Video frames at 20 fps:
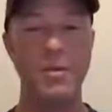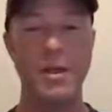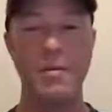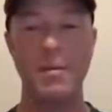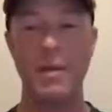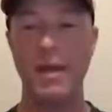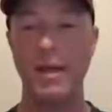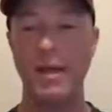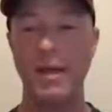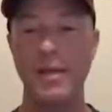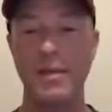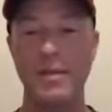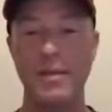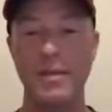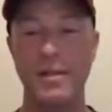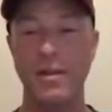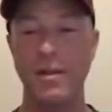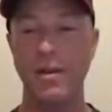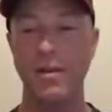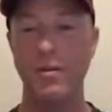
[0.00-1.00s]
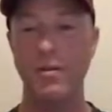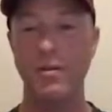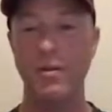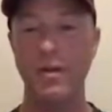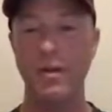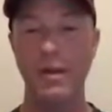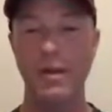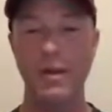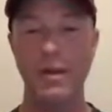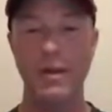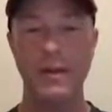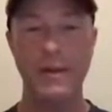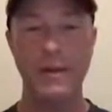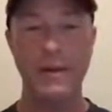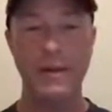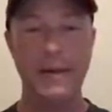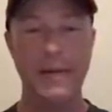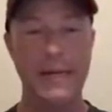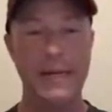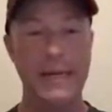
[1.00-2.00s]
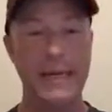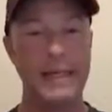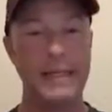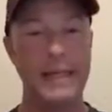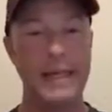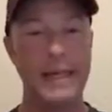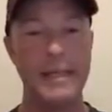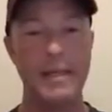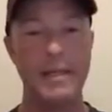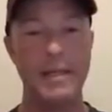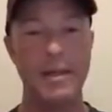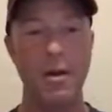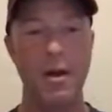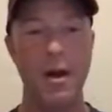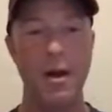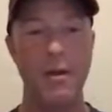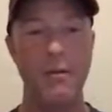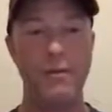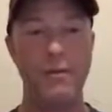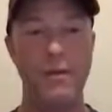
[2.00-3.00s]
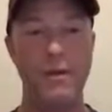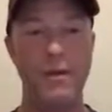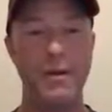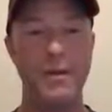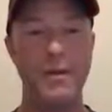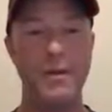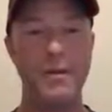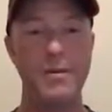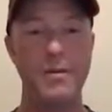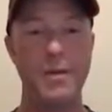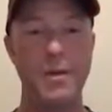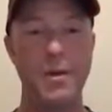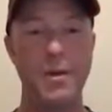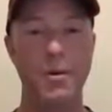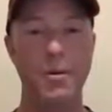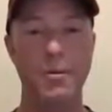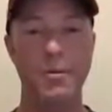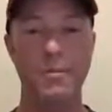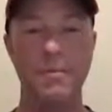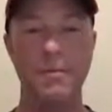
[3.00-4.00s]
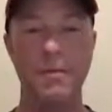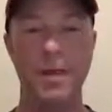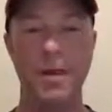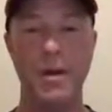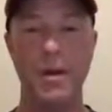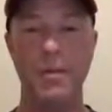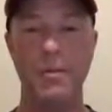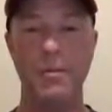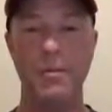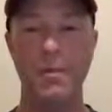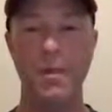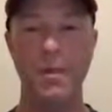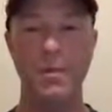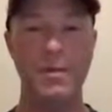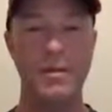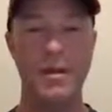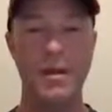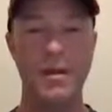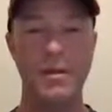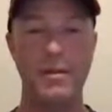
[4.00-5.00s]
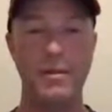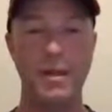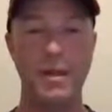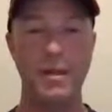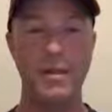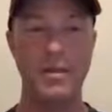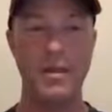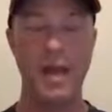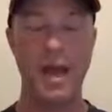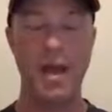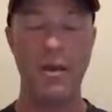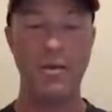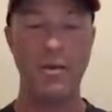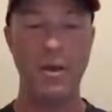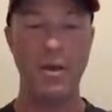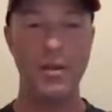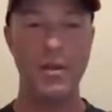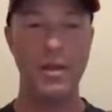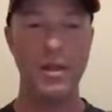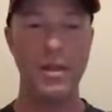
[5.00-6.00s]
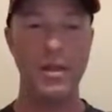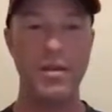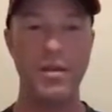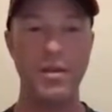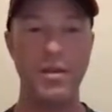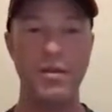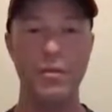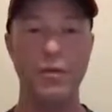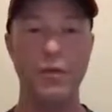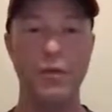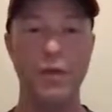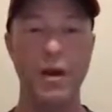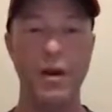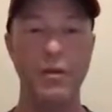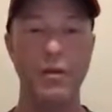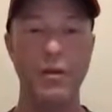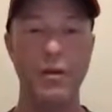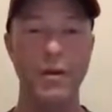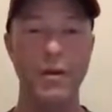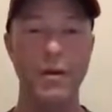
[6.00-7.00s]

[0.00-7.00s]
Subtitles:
I guess until Nick takes it off. So, it's out there, the ethos forever.